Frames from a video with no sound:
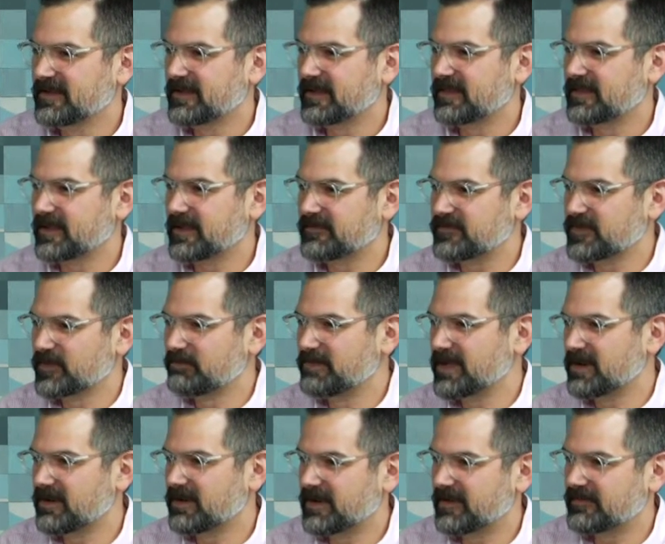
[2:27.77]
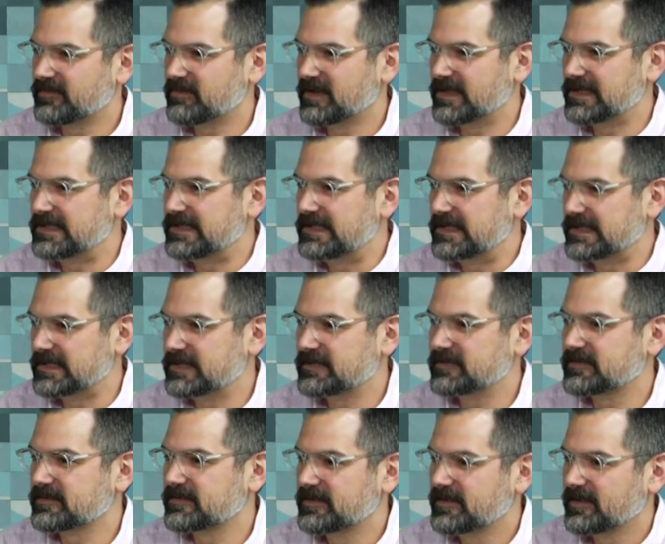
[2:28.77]
I think I felt better after I did
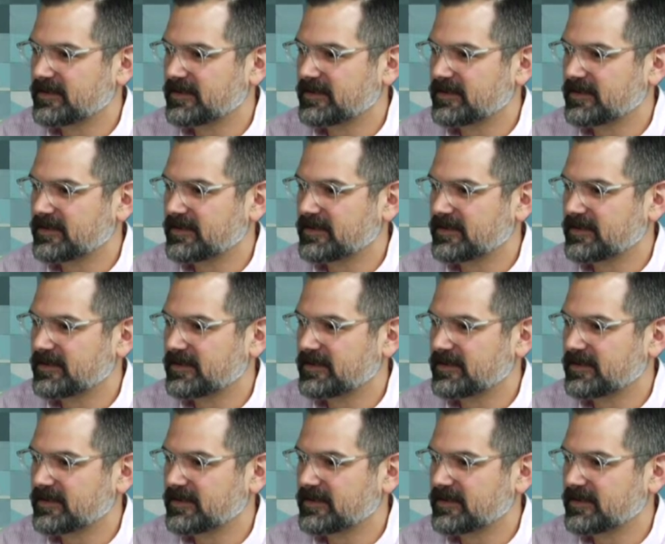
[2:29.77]
it.